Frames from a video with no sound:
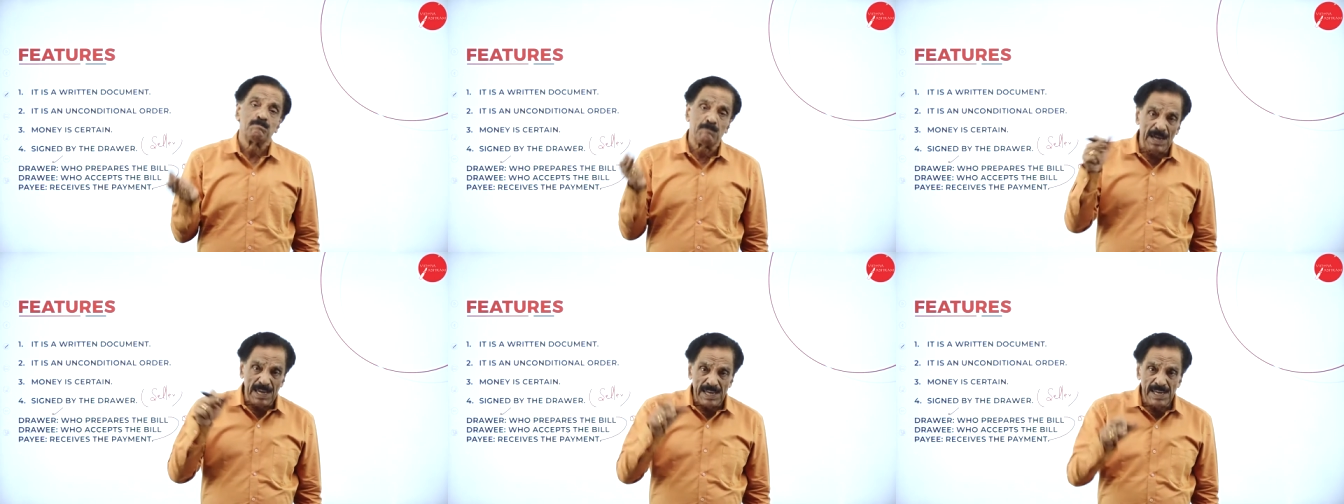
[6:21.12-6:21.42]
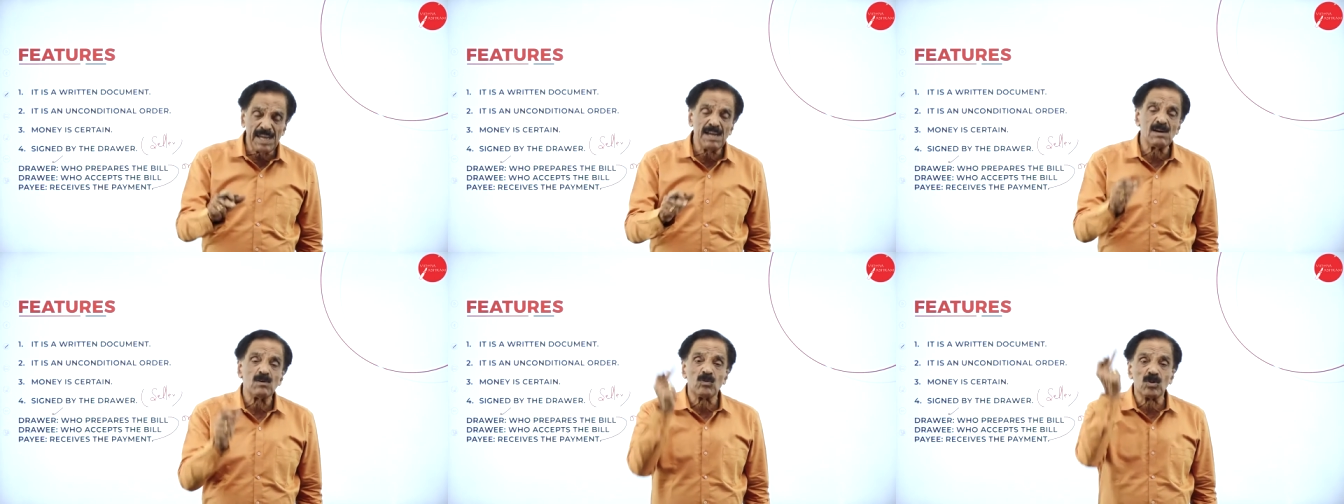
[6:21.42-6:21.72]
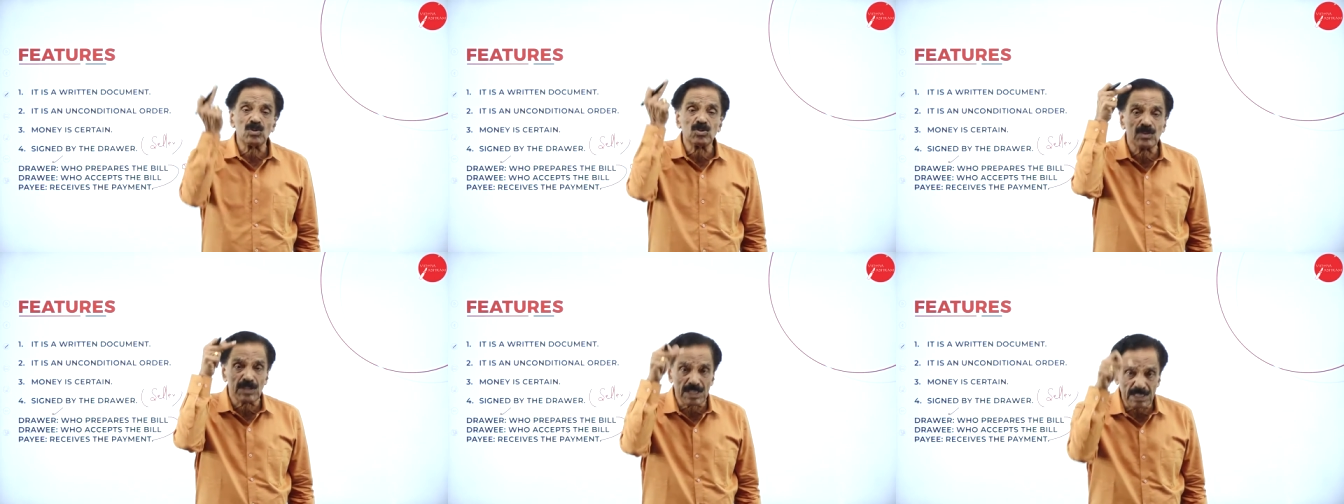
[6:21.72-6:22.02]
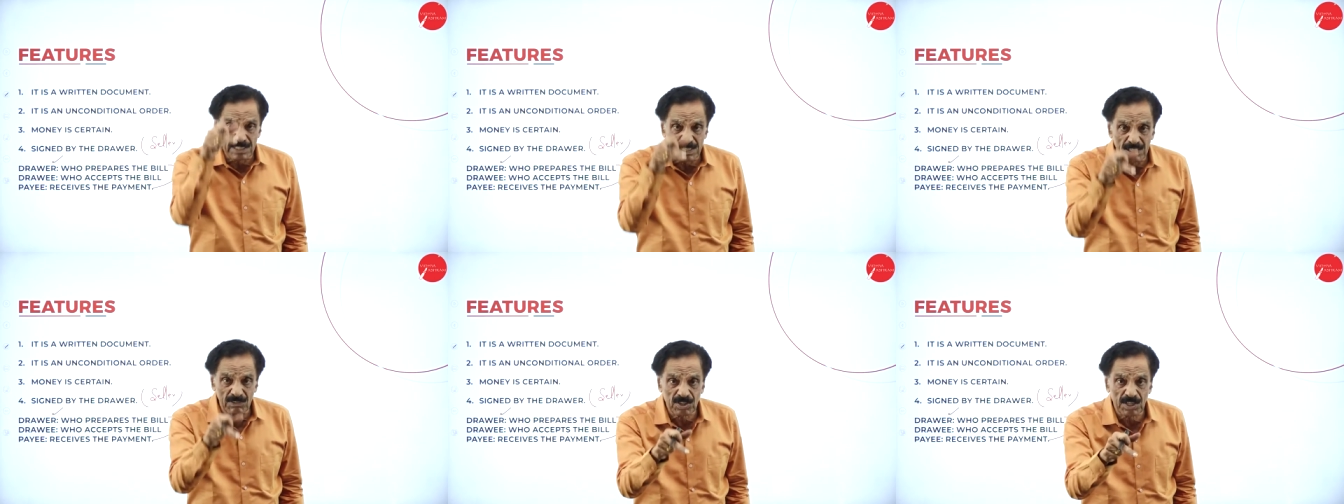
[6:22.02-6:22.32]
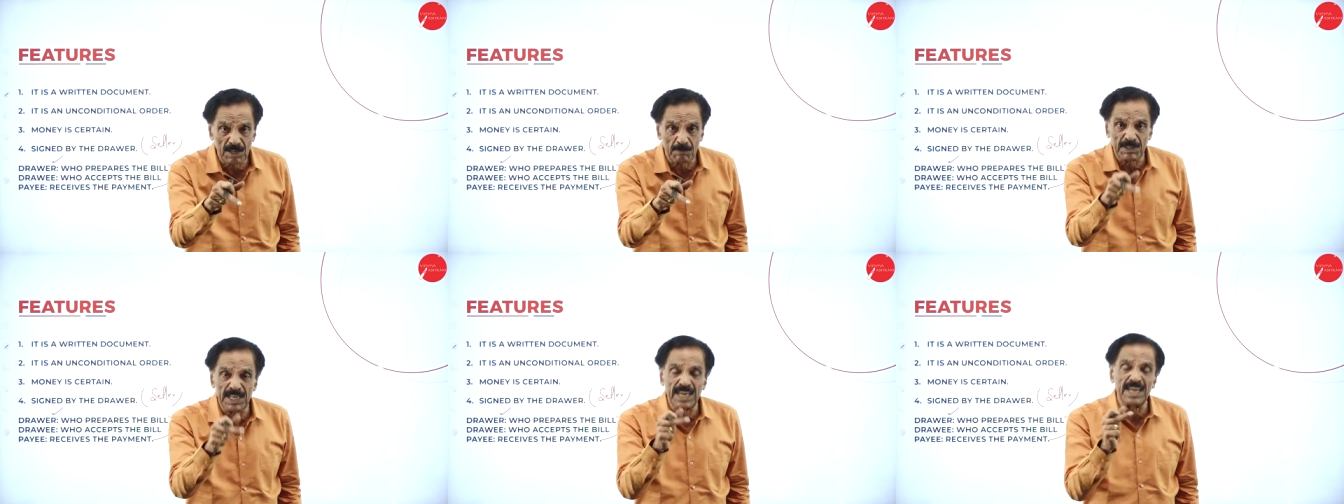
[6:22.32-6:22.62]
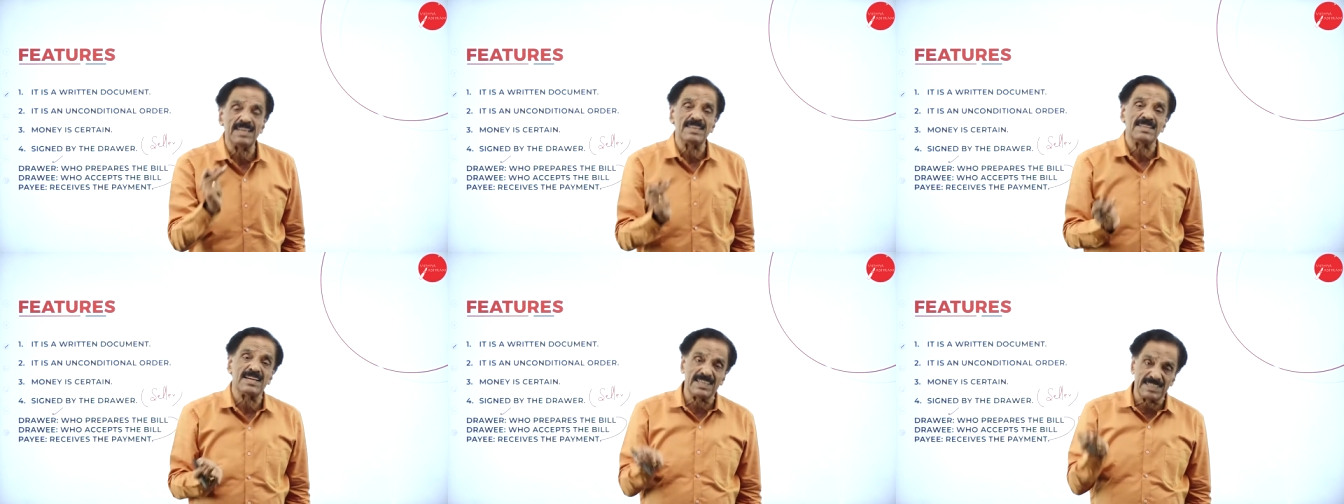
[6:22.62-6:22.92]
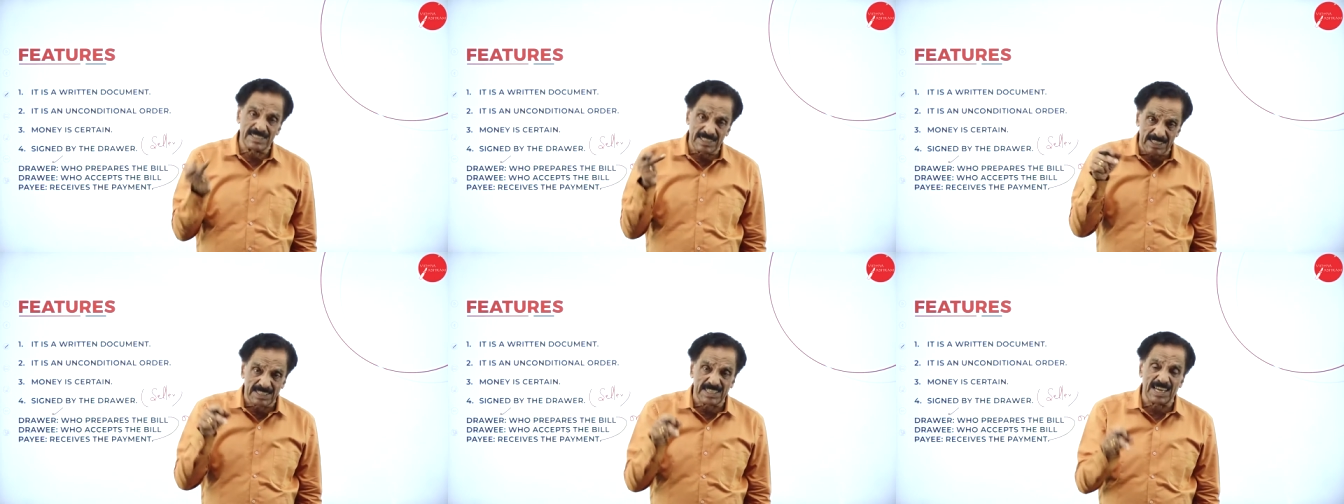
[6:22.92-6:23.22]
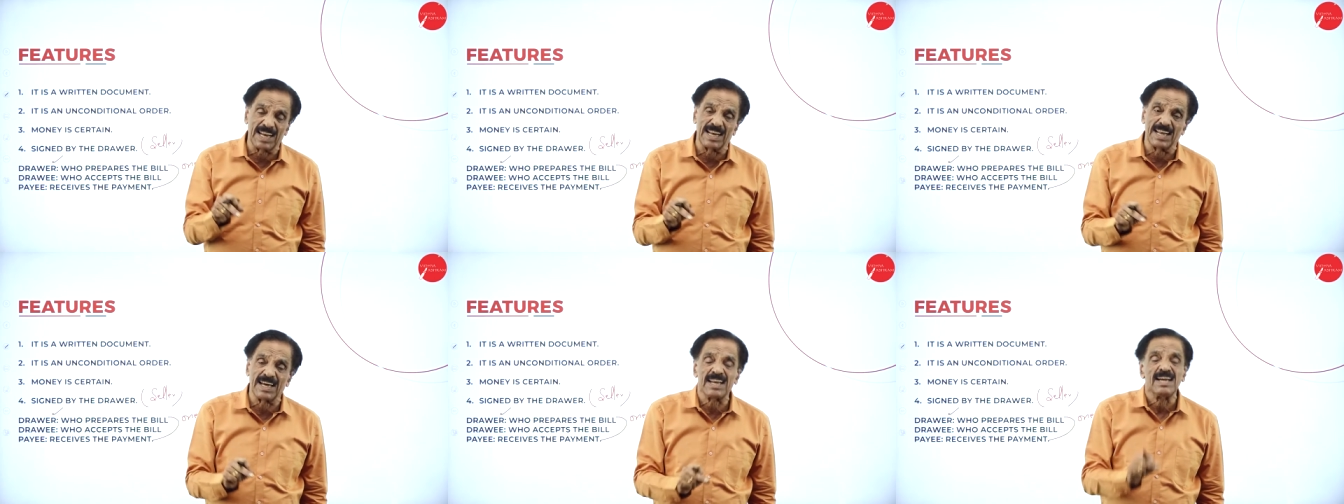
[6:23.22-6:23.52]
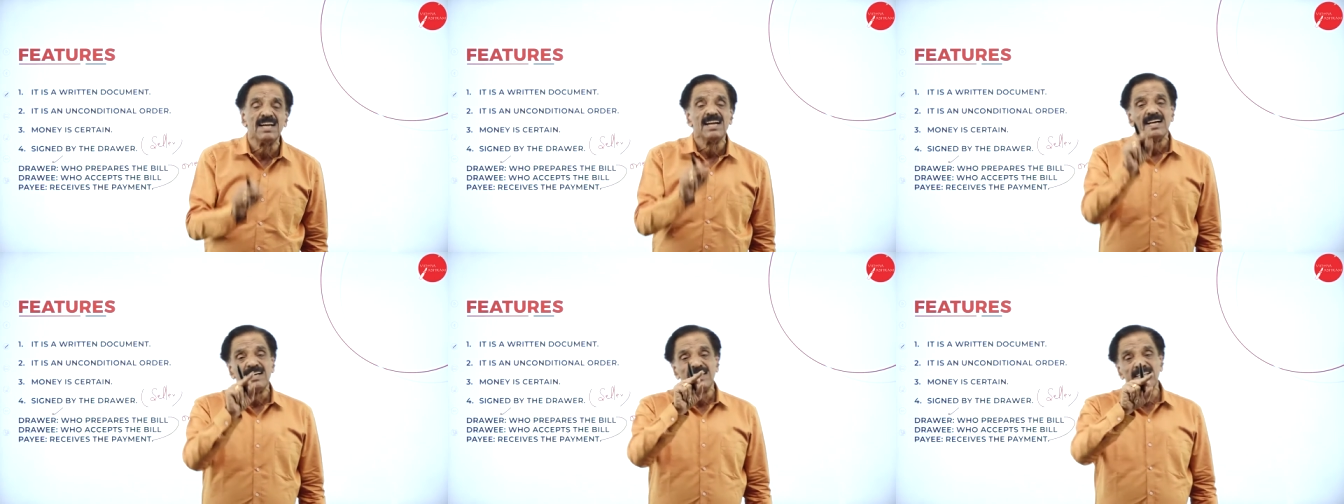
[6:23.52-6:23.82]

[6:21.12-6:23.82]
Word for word: payee only who receives the money, that is the seller.